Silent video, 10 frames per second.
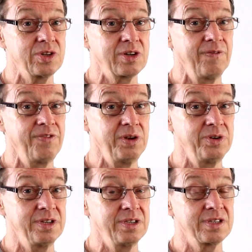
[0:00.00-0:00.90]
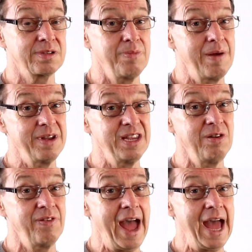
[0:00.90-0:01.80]
or confusions maybe
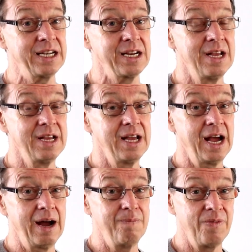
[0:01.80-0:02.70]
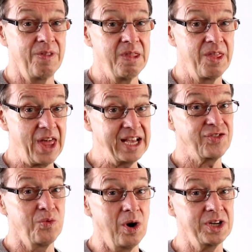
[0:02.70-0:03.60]
you've had. Thanks
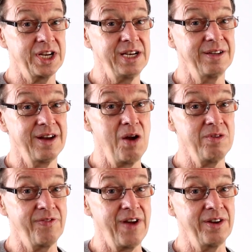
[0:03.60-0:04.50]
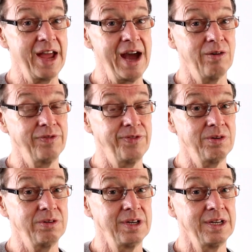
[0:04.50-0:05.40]
for watching. Hope you found it
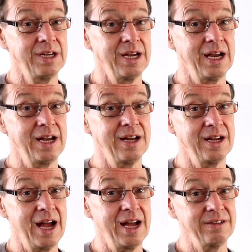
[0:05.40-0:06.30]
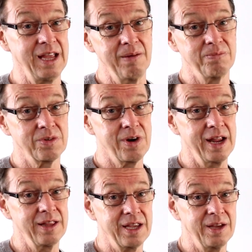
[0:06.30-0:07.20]
helpful. Yeah, great,
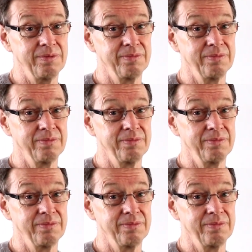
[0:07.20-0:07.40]
thank you.